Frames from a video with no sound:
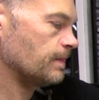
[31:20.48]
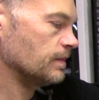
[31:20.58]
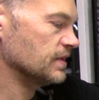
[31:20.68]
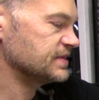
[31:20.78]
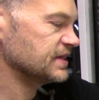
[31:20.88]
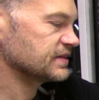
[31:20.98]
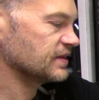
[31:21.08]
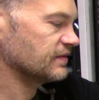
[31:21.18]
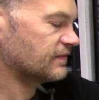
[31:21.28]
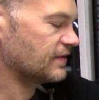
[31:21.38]
the 6
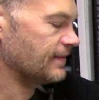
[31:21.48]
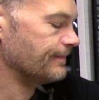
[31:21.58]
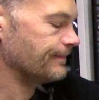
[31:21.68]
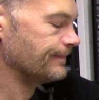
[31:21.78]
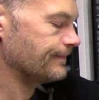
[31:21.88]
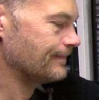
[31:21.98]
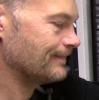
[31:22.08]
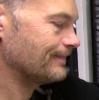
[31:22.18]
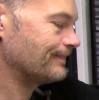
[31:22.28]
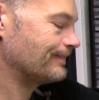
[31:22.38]
on the front.
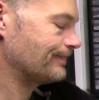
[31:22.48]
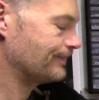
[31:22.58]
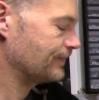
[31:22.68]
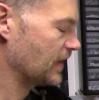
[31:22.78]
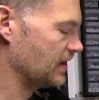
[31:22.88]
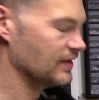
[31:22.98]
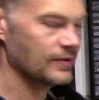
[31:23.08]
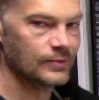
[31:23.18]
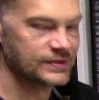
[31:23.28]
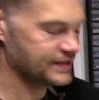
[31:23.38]
I don't
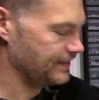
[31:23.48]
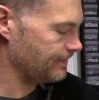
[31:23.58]
know, we'll see.